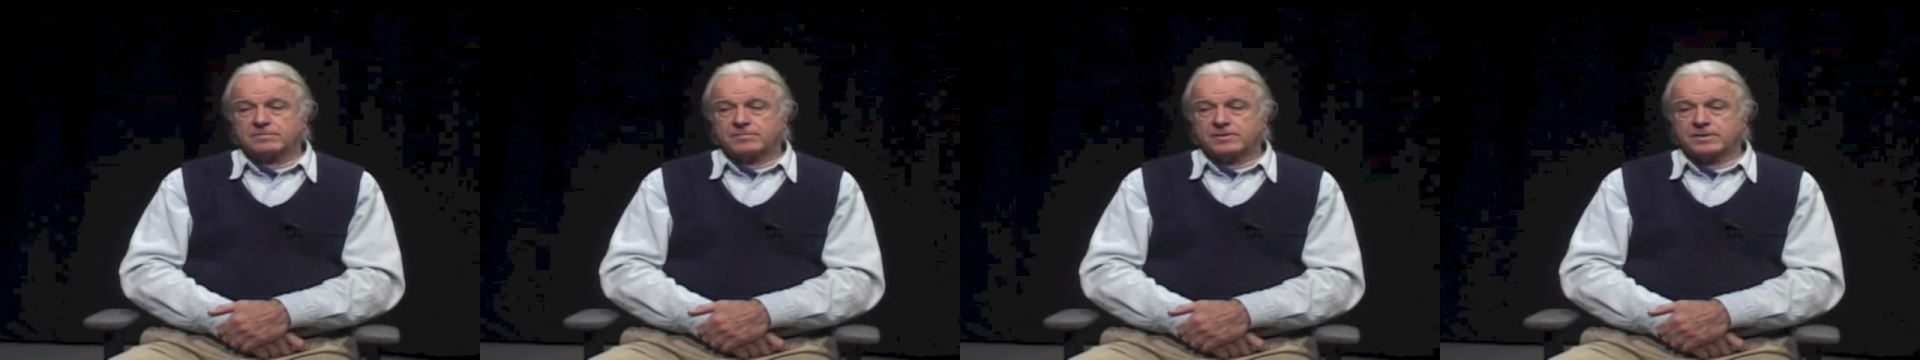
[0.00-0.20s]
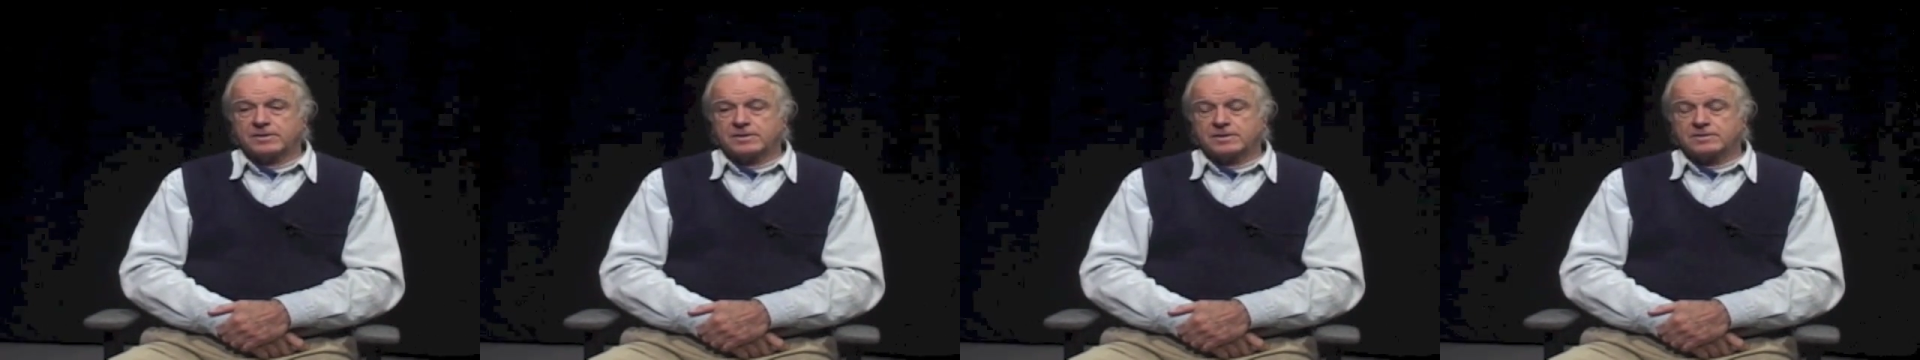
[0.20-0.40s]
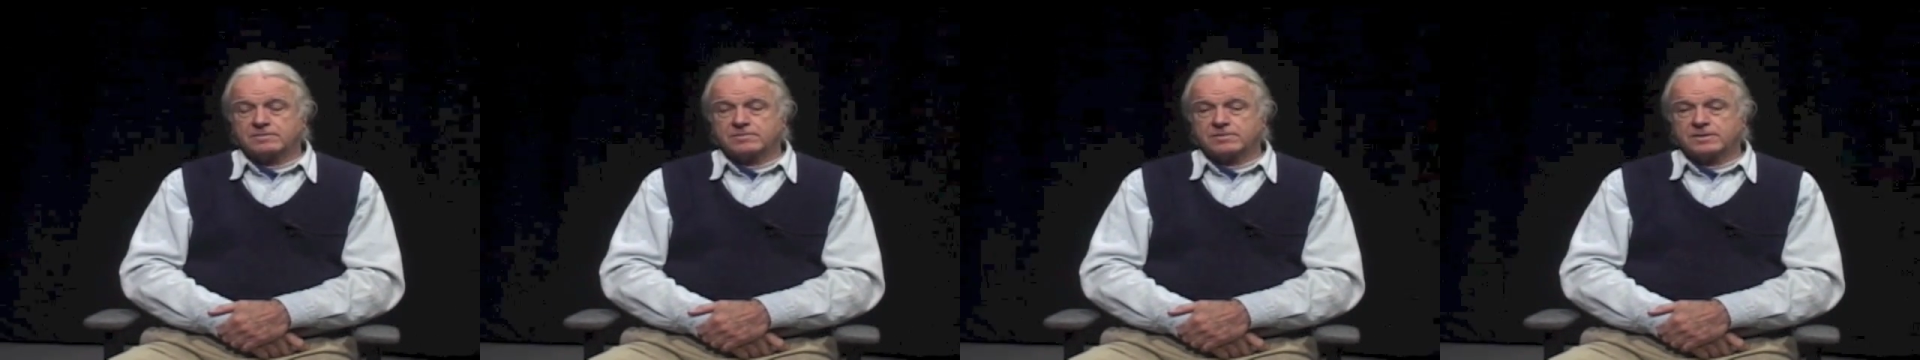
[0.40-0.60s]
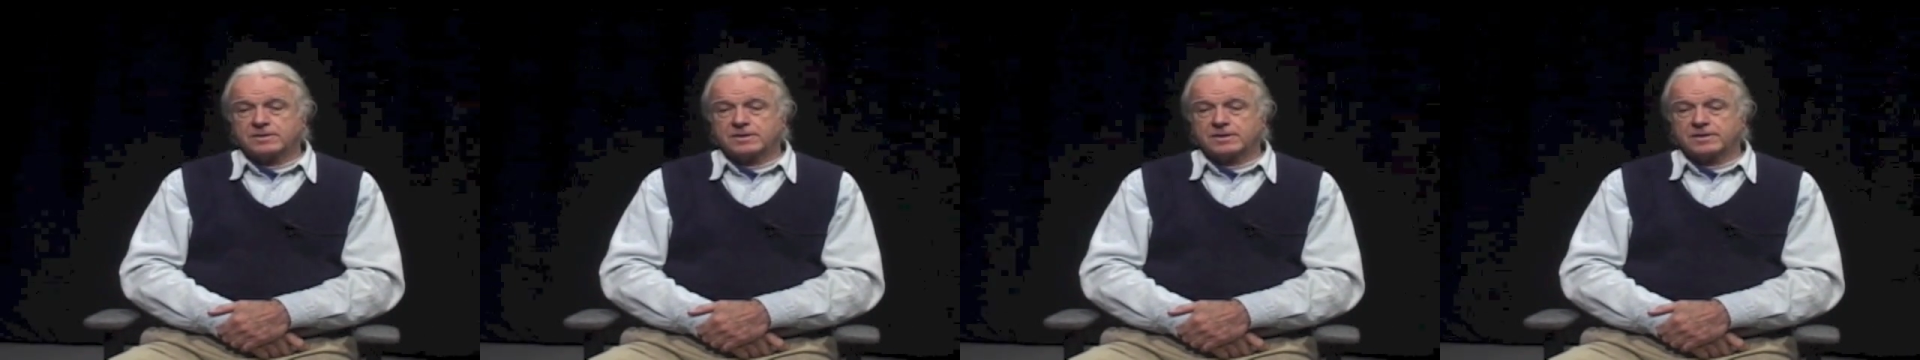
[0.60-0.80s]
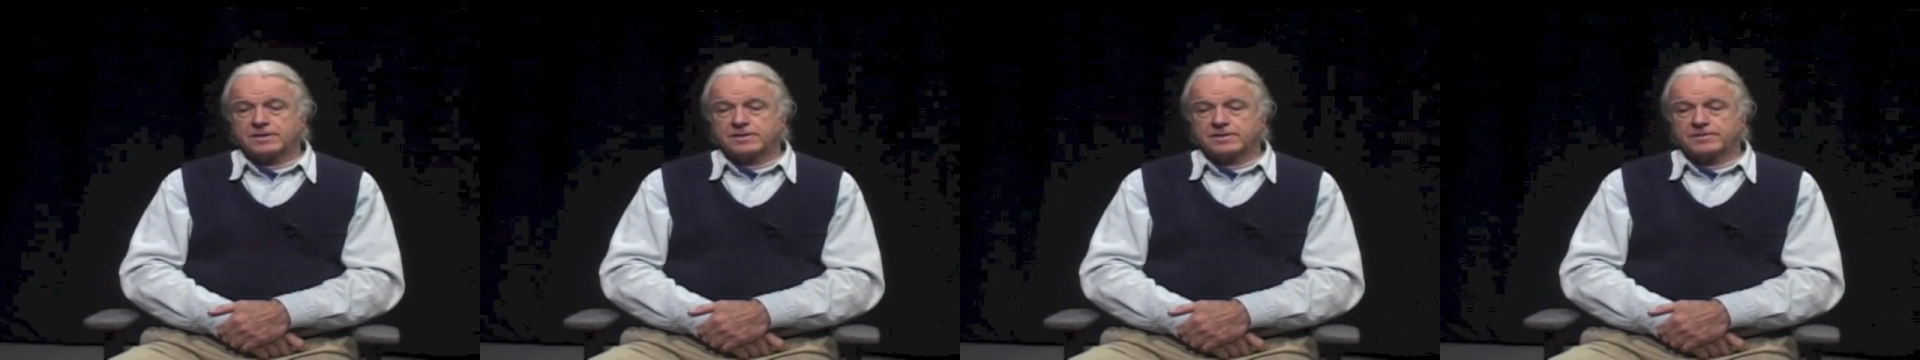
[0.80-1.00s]
because when
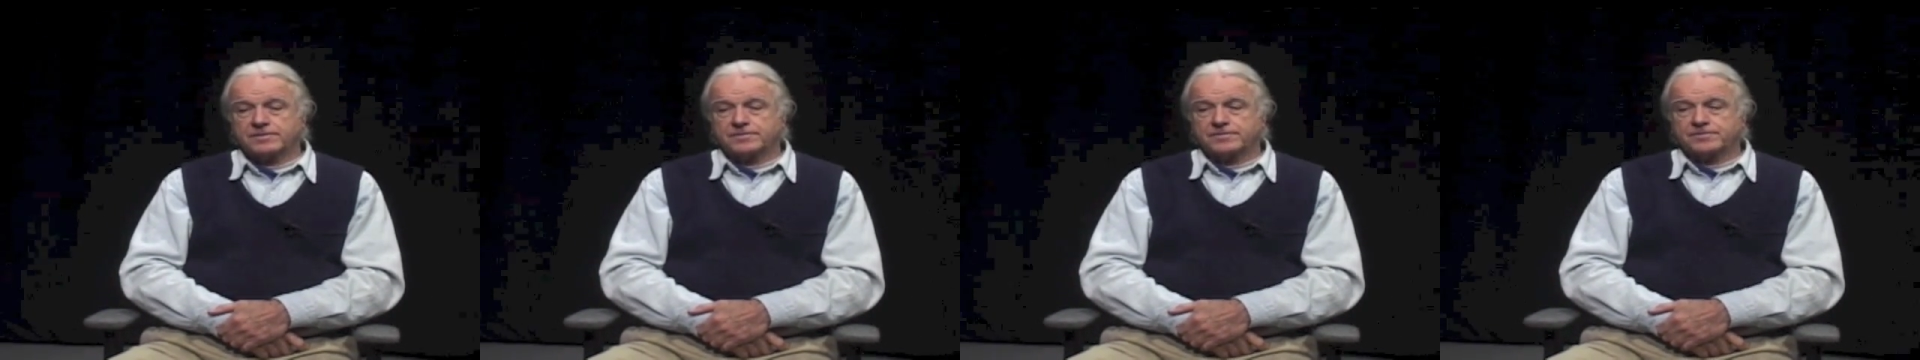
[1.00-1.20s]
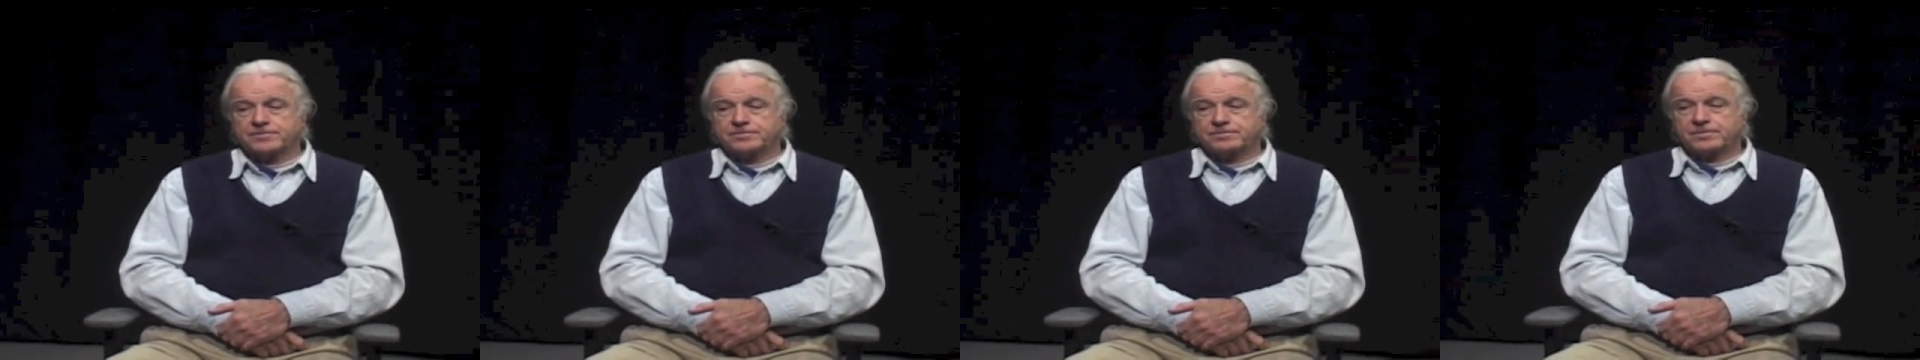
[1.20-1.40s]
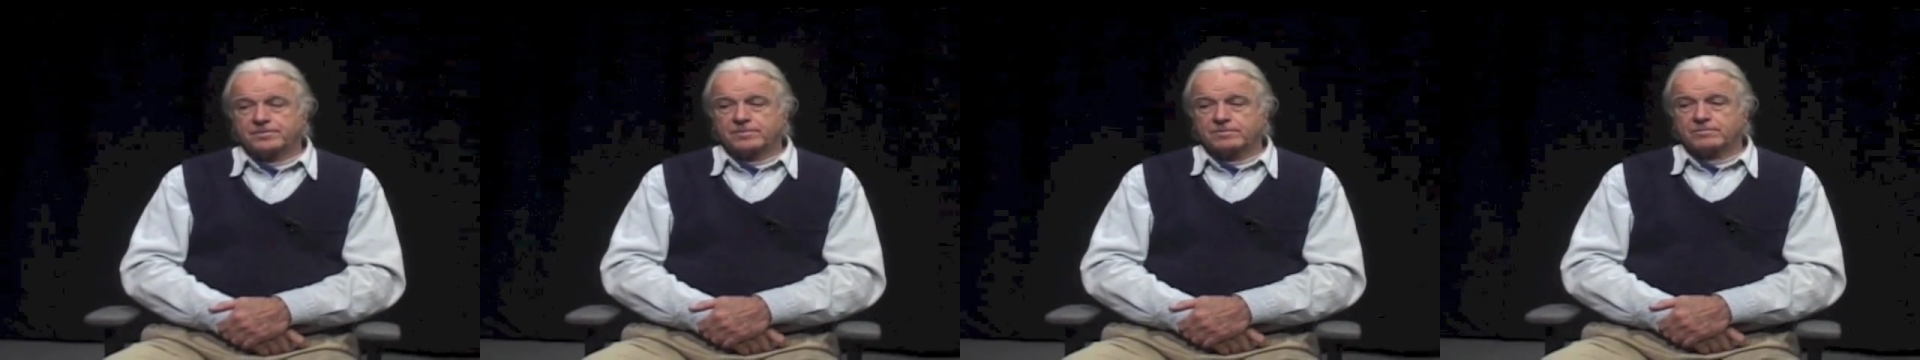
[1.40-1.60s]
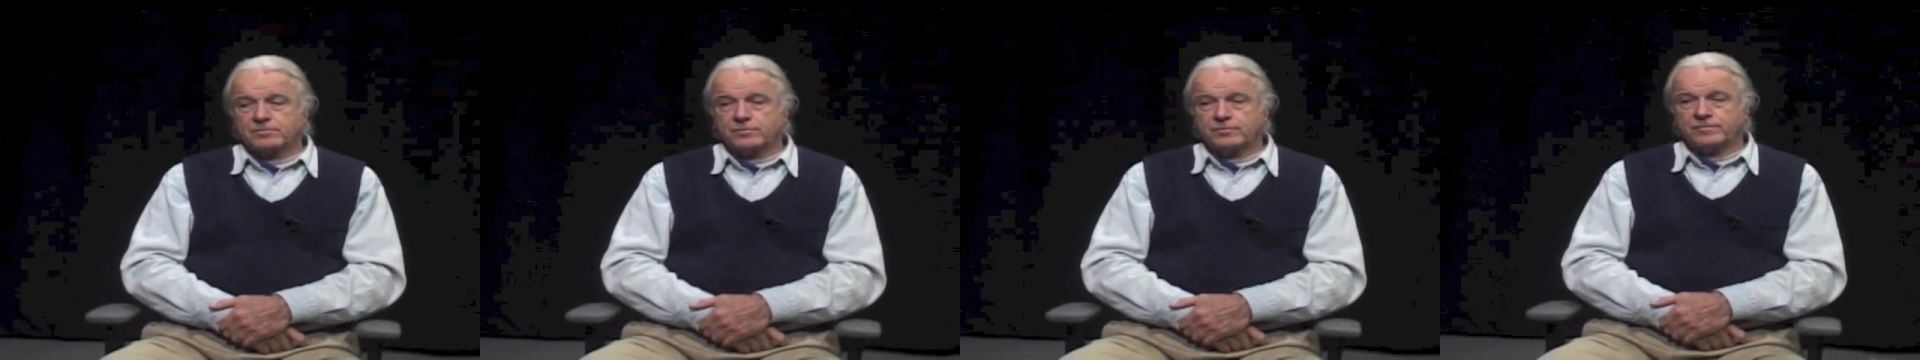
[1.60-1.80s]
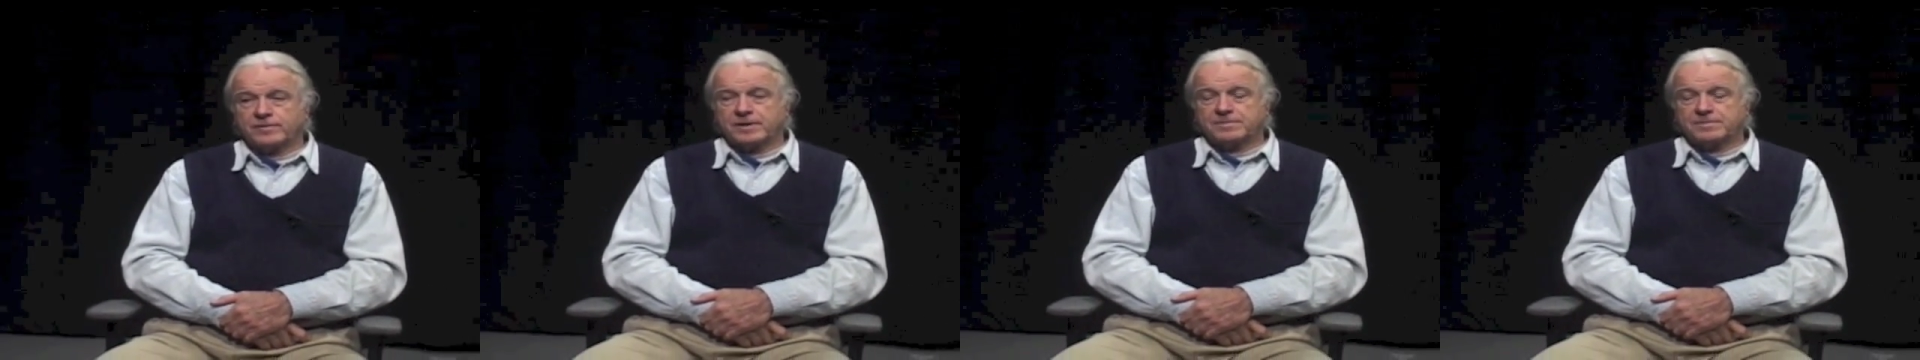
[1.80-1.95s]
I move